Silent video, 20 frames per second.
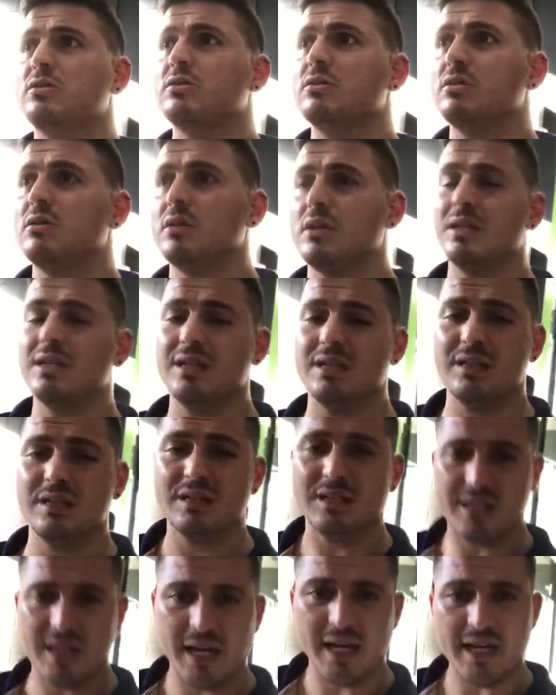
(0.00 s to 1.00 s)
to do
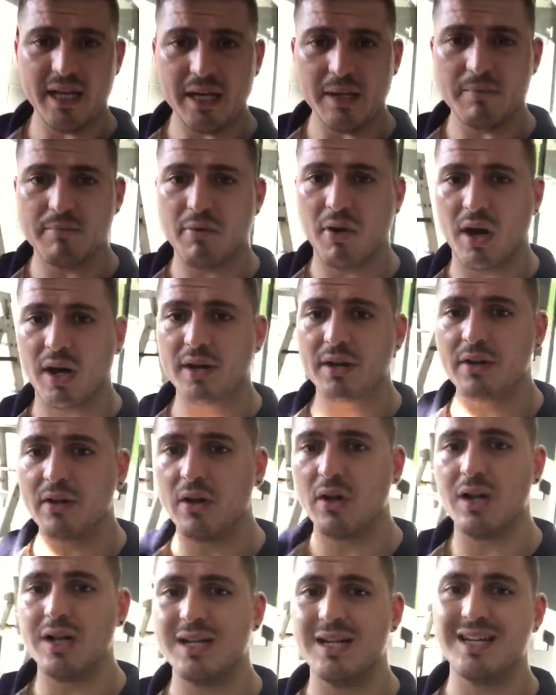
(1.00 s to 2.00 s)
is get here bright and
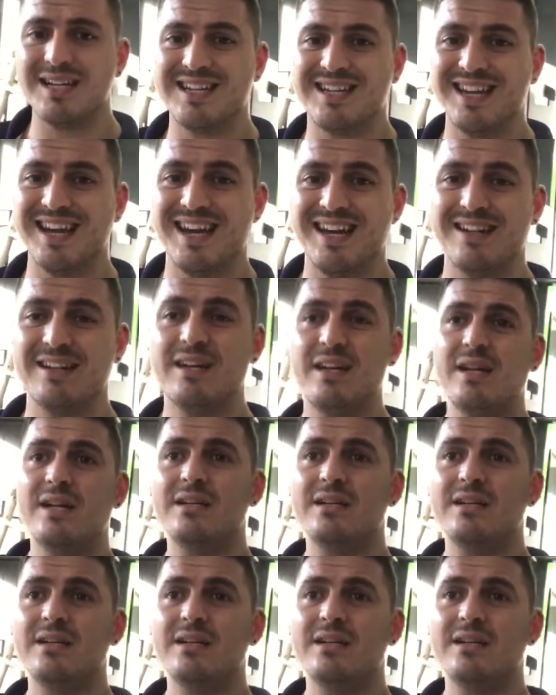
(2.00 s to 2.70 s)
early again